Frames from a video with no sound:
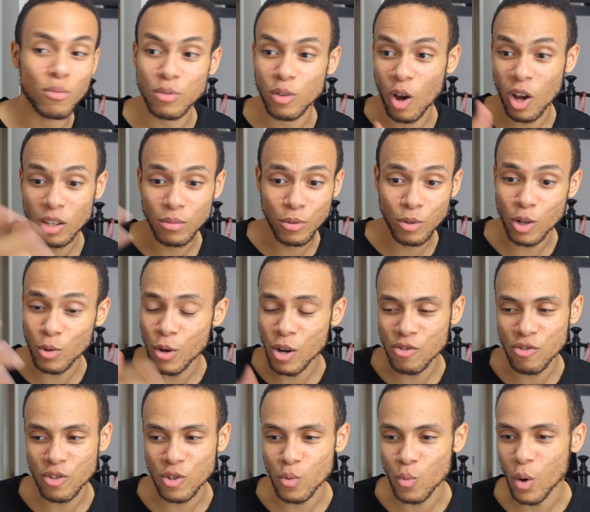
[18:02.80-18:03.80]
me all the
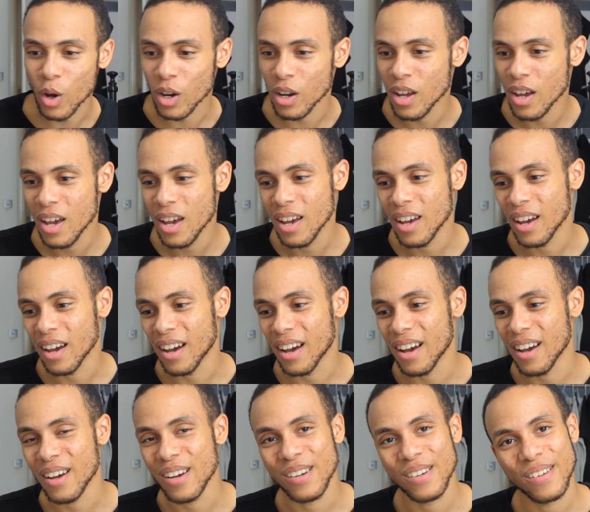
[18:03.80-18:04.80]
questions you want.
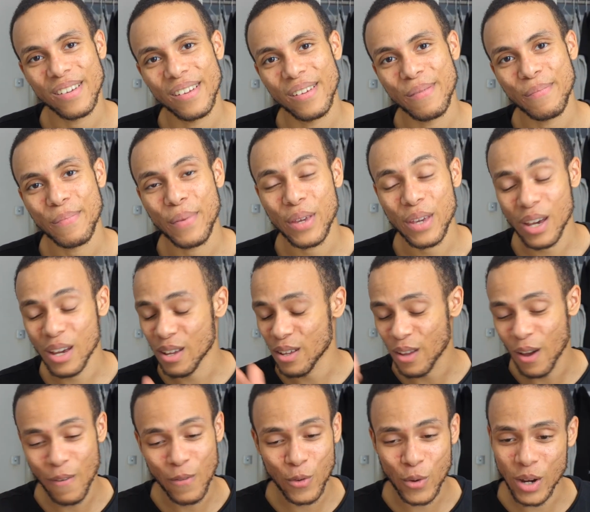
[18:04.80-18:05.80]
But yeah,
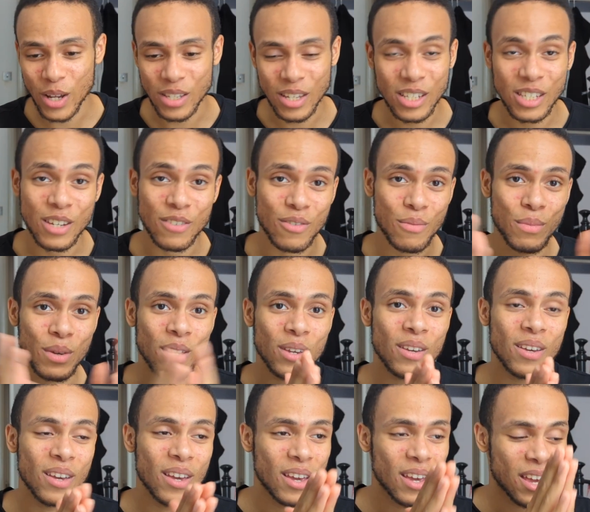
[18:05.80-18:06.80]
otherwise that's it for me.
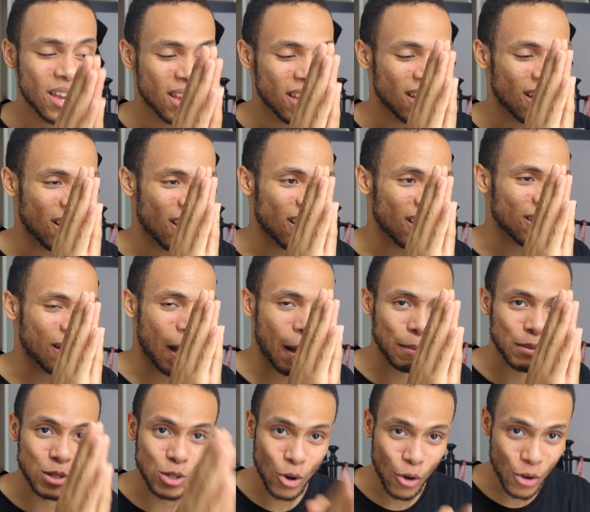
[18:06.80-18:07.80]
I'm
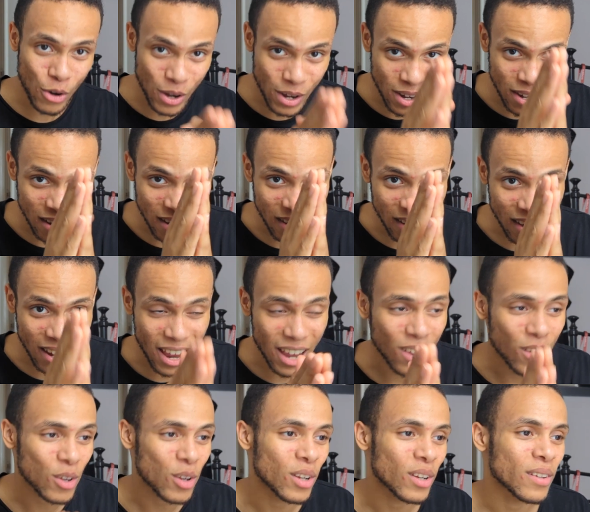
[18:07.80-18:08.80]
sorry that I
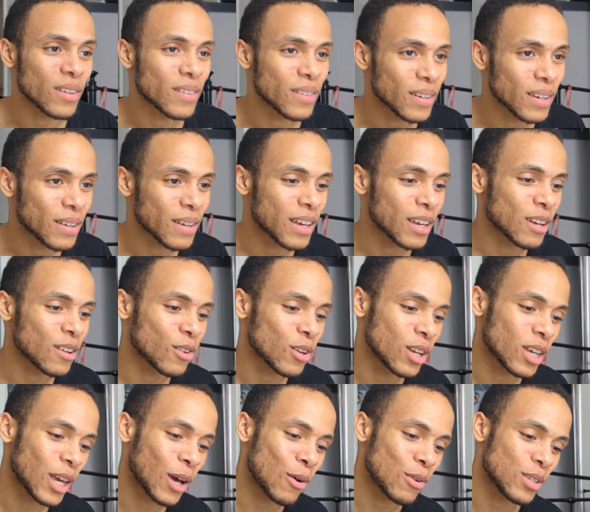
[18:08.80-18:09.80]
couldn't get
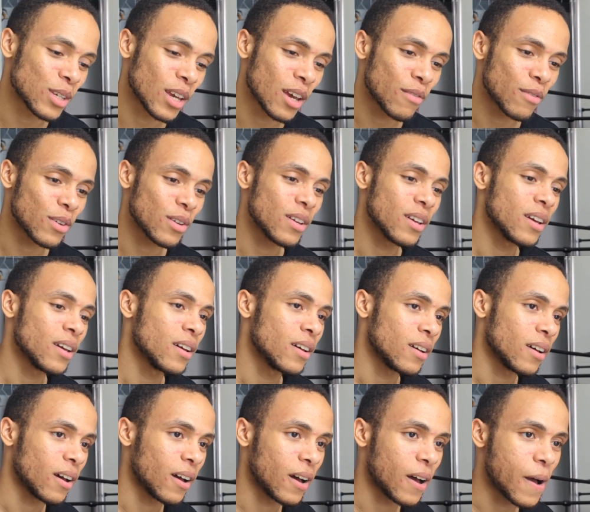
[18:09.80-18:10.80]
it all together.
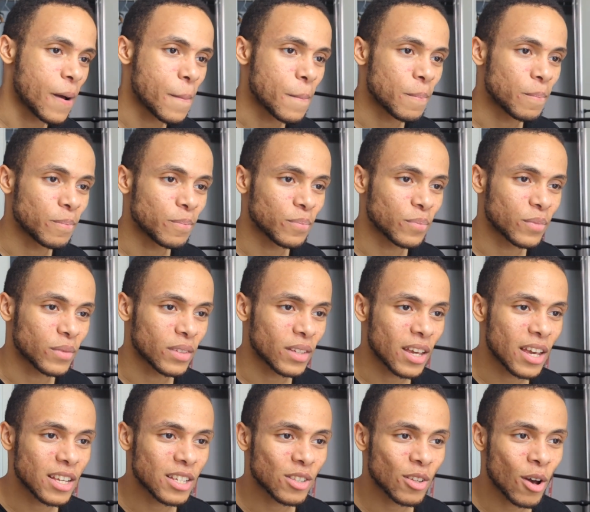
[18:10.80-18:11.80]

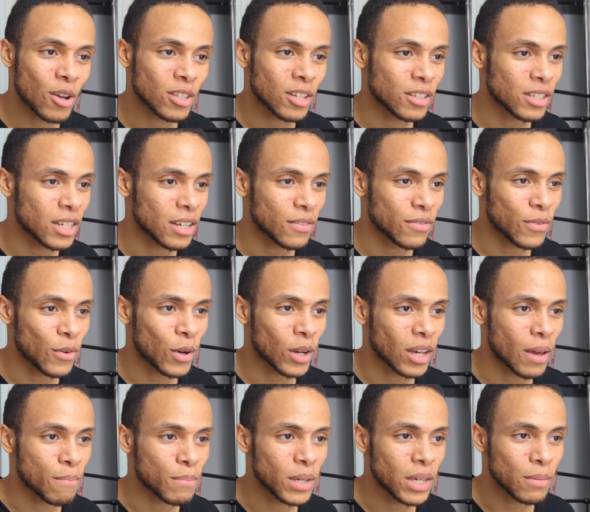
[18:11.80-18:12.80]
It's starting to feel like
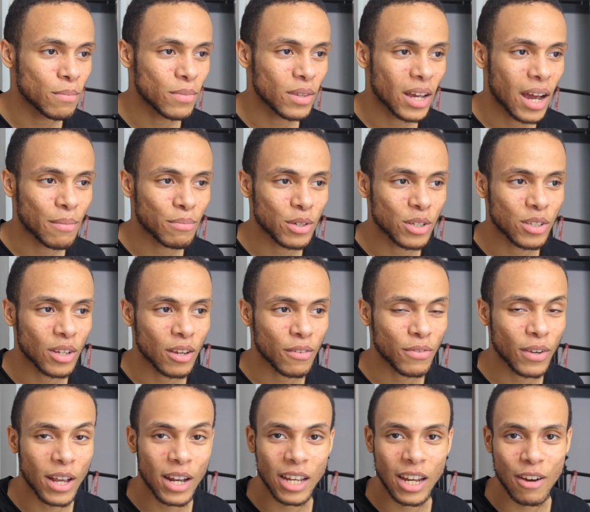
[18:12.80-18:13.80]
a meme that I'm just like
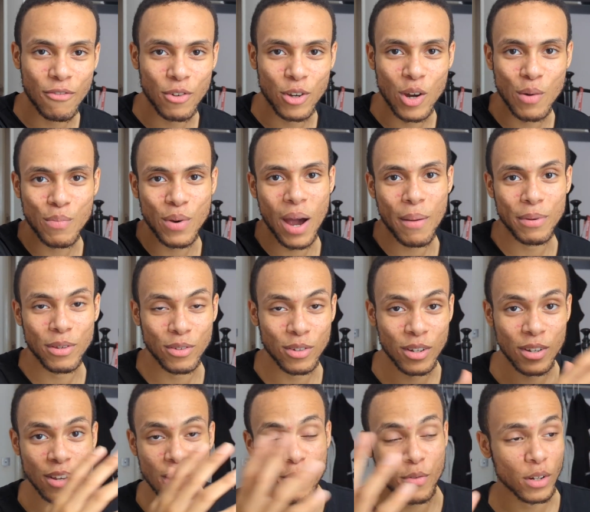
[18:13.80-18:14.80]
failing every year on purpose
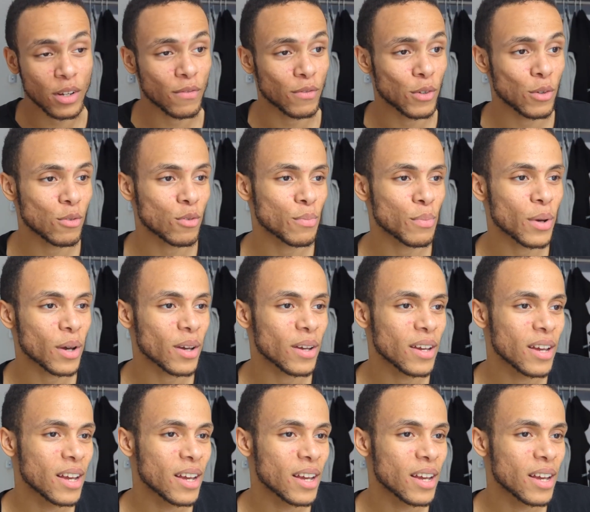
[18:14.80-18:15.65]
for the views, but